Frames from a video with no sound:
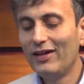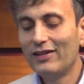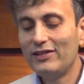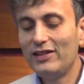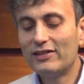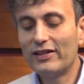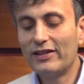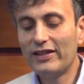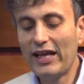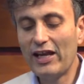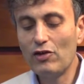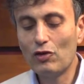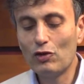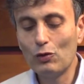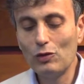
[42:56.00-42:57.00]
These are the
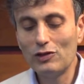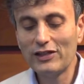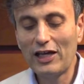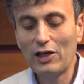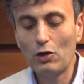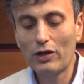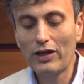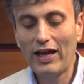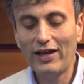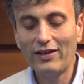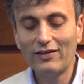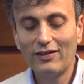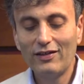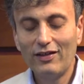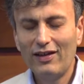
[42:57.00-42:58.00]
10 rules I look
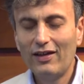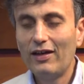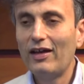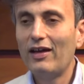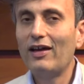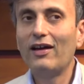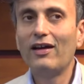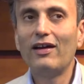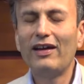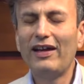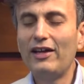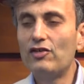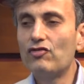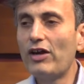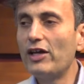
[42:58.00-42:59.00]
at
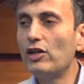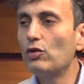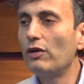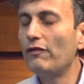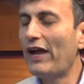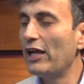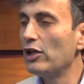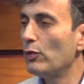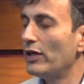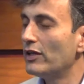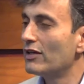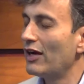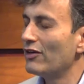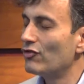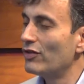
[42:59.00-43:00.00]
and try to
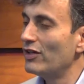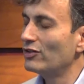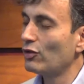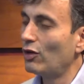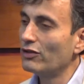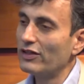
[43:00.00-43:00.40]
evaluate countries all